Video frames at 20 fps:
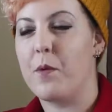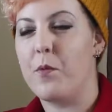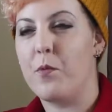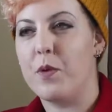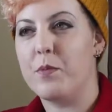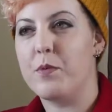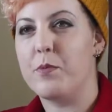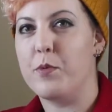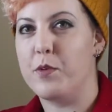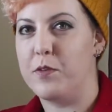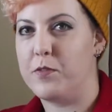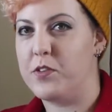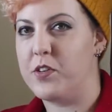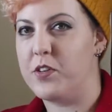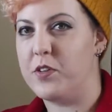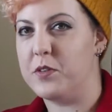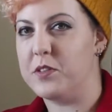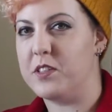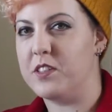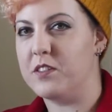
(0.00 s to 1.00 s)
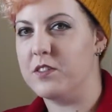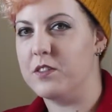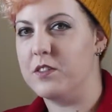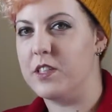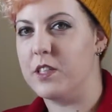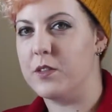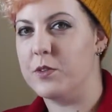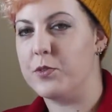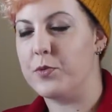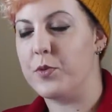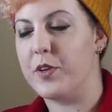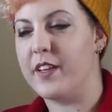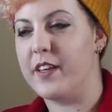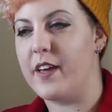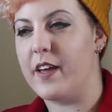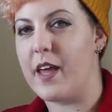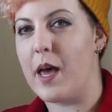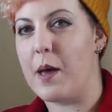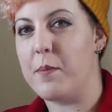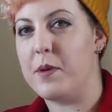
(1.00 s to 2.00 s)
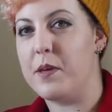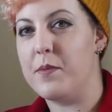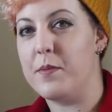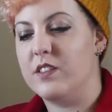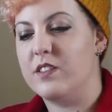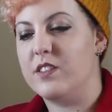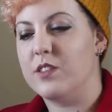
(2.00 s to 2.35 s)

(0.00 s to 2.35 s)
When we moved to New Zealand, I was really unhappy.